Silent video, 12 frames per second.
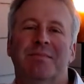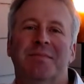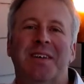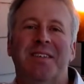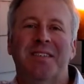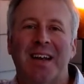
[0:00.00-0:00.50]

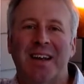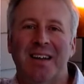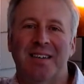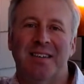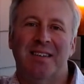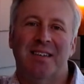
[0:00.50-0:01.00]
Second,
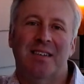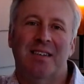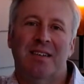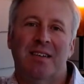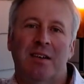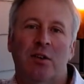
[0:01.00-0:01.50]

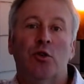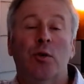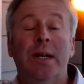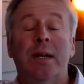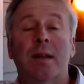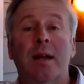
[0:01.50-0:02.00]

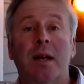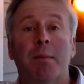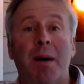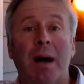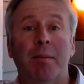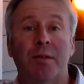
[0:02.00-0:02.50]
treat it like a
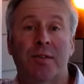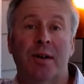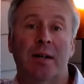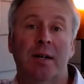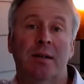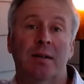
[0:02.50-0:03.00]
Bible study.
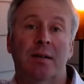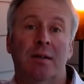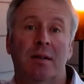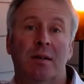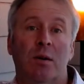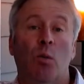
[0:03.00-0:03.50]

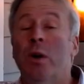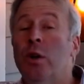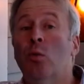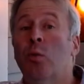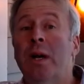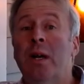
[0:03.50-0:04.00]
What you
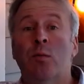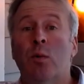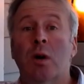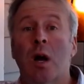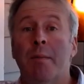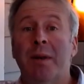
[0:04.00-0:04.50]
read will
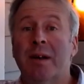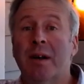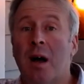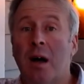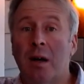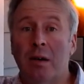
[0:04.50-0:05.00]
come into
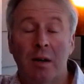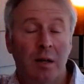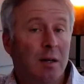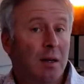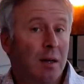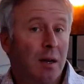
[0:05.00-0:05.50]

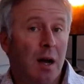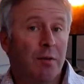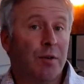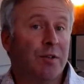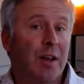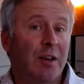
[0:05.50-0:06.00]

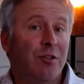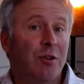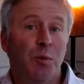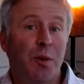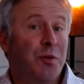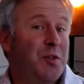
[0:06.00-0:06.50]
conversation
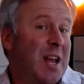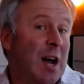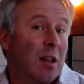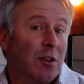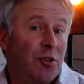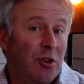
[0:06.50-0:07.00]
with
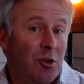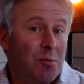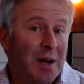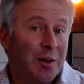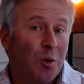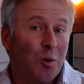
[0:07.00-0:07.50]
theology you
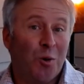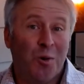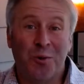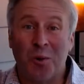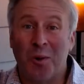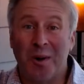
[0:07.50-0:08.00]
might hold
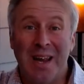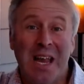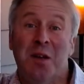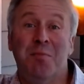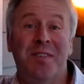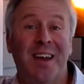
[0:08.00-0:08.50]
or
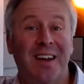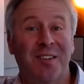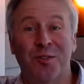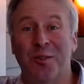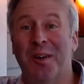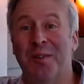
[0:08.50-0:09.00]
hymn texts
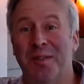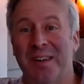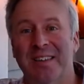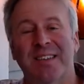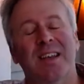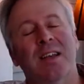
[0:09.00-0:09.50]
or other
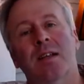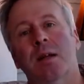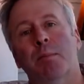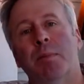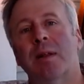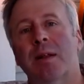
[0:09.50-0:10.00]
things,
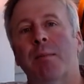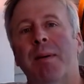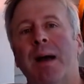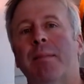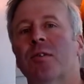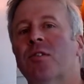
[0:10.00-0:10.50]
but let the
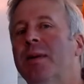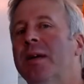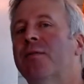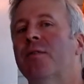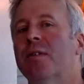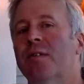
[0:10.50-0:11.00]
Bible speak
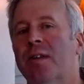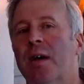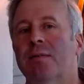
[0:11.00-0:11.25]
for itself.